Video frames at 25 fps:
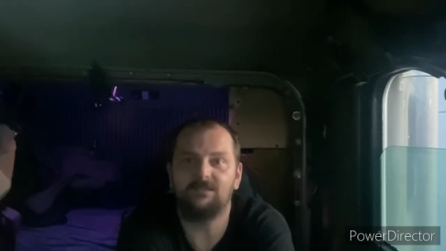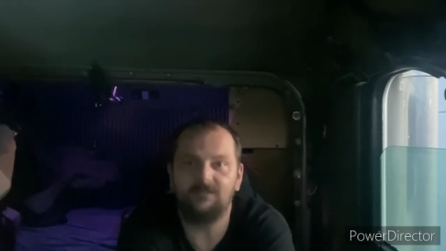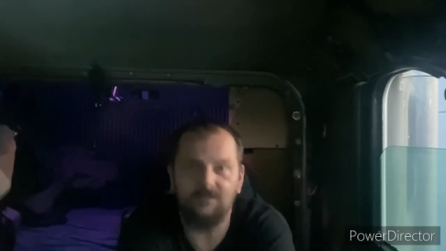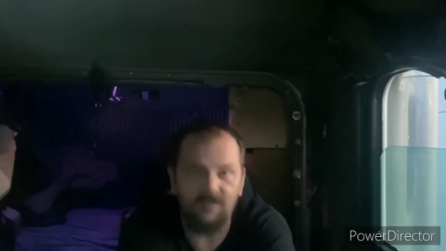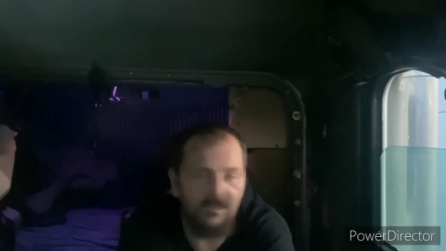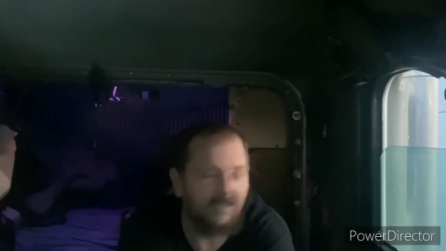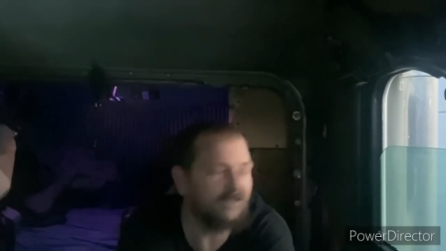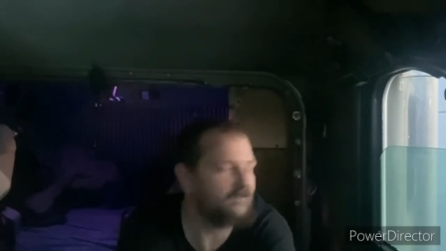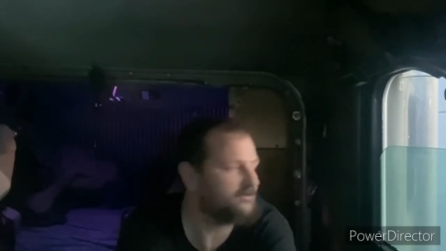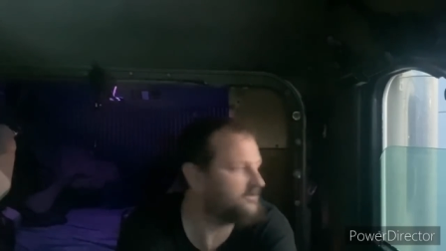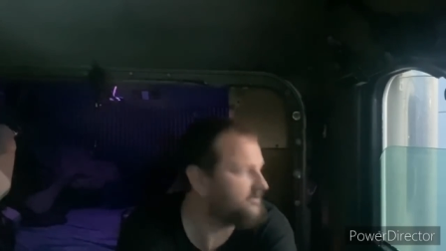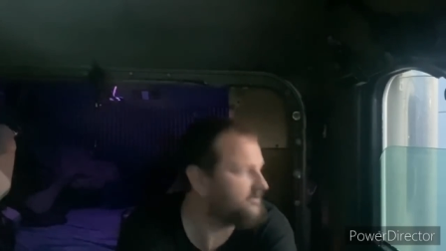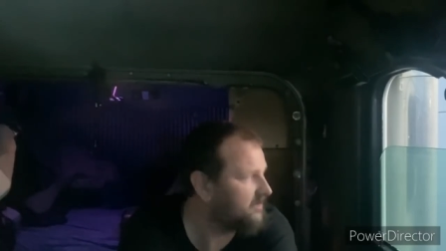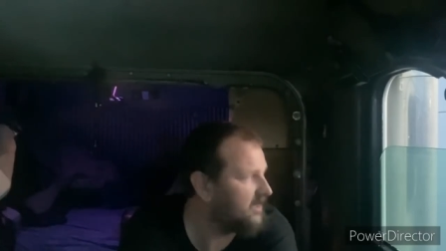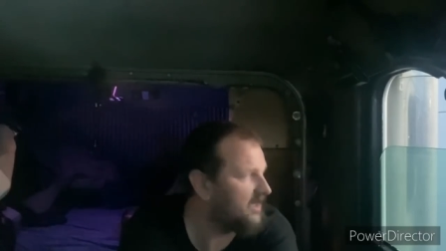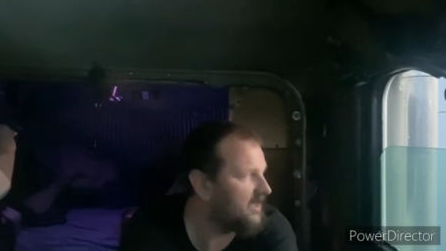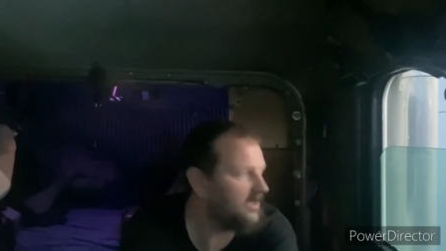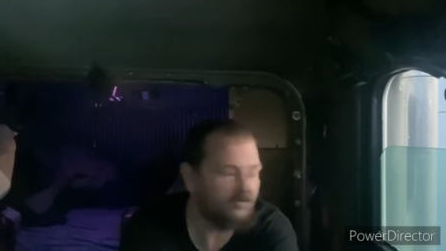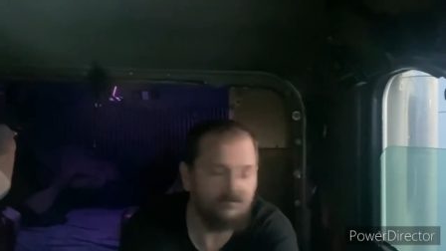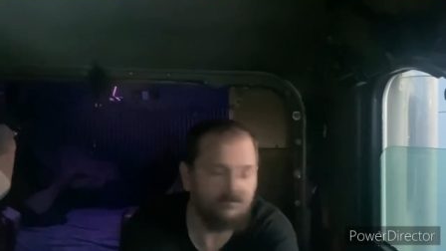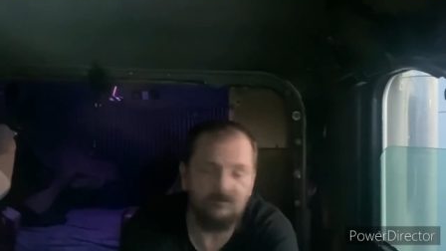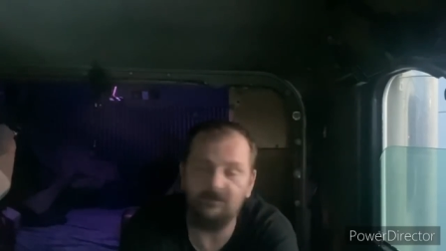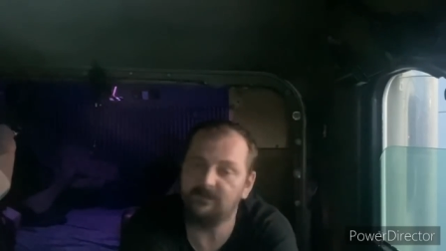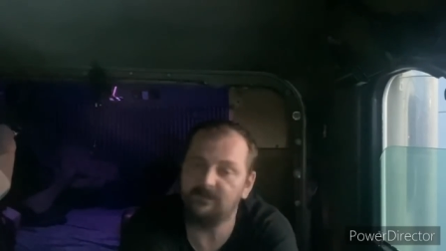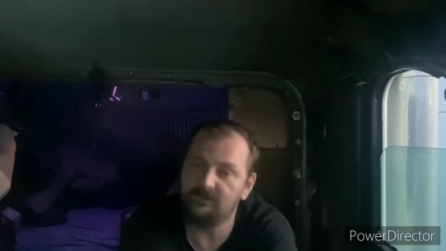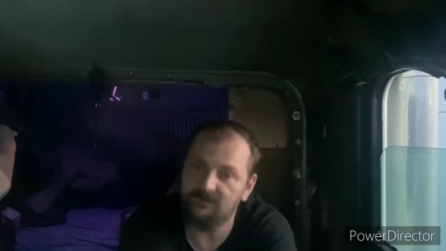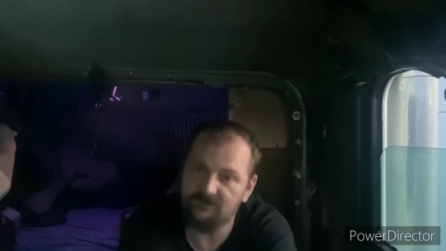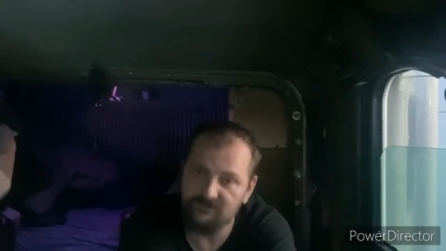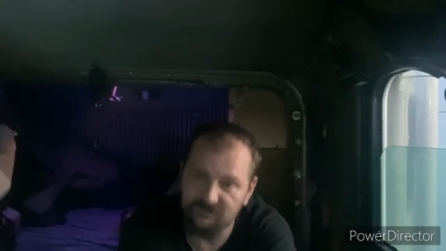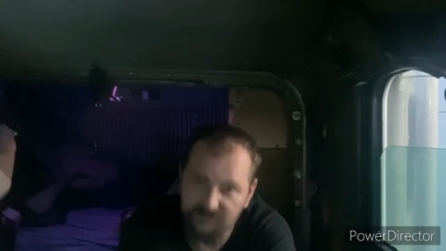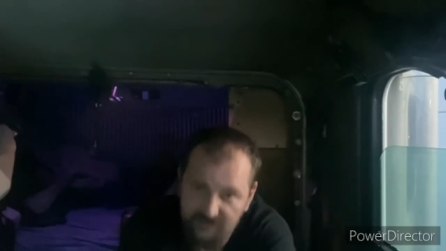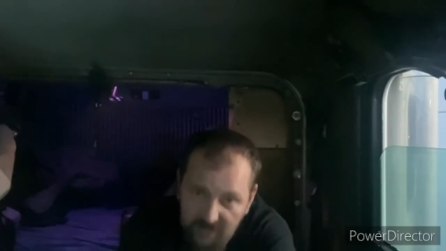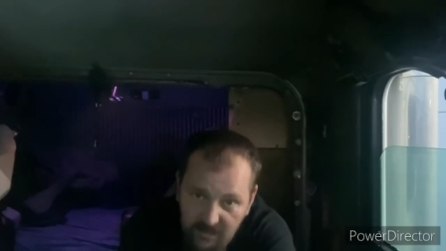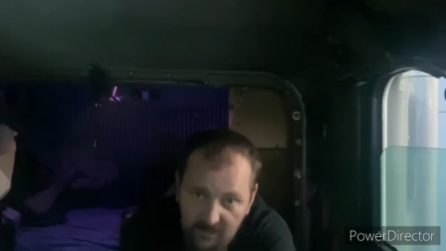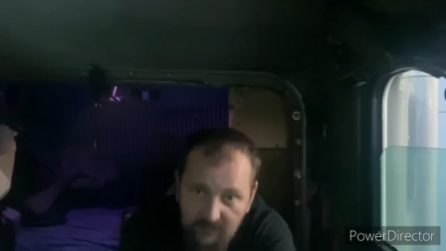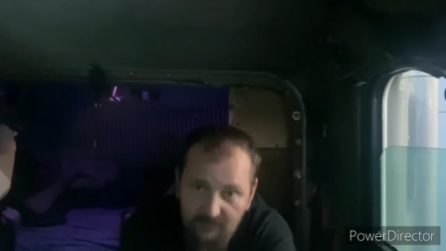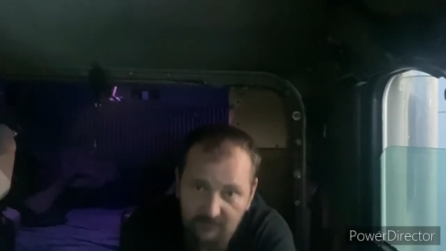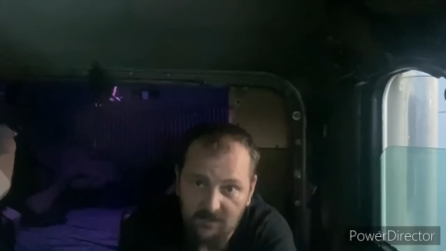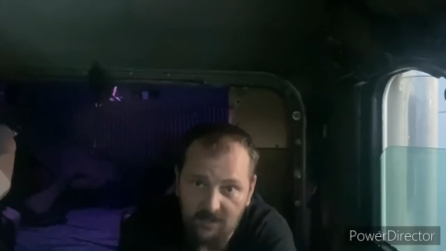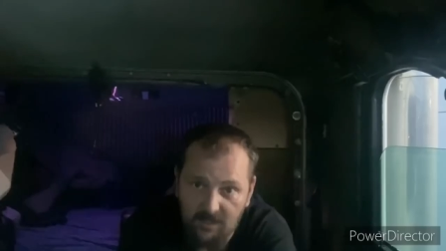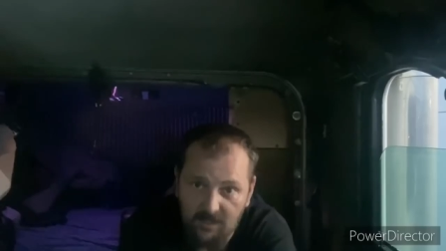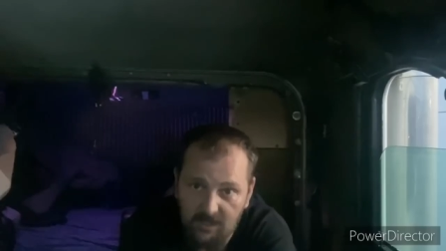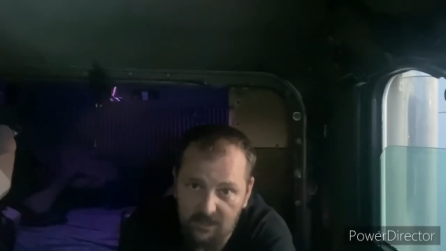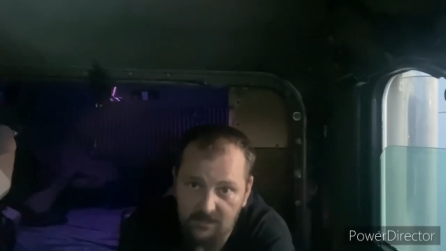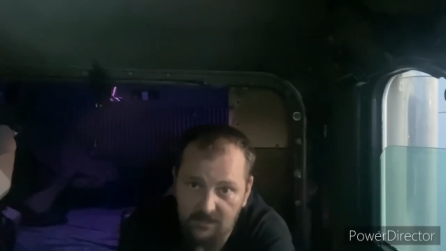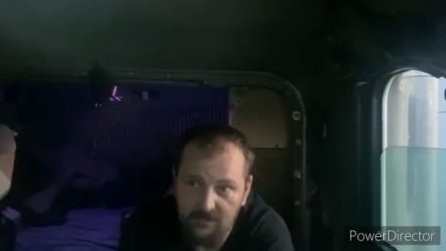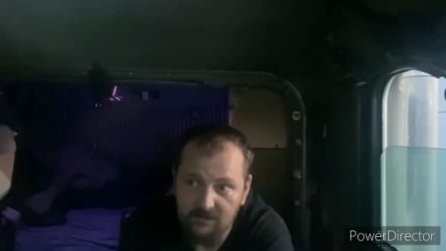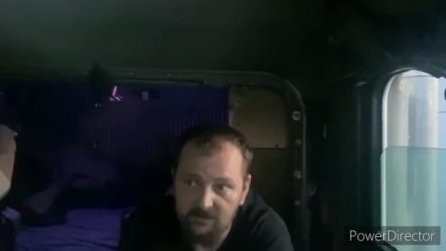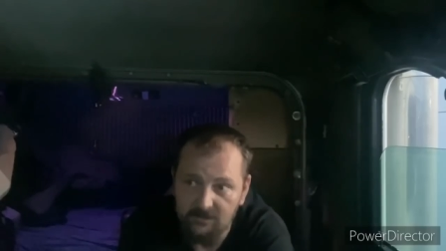less debt with a semi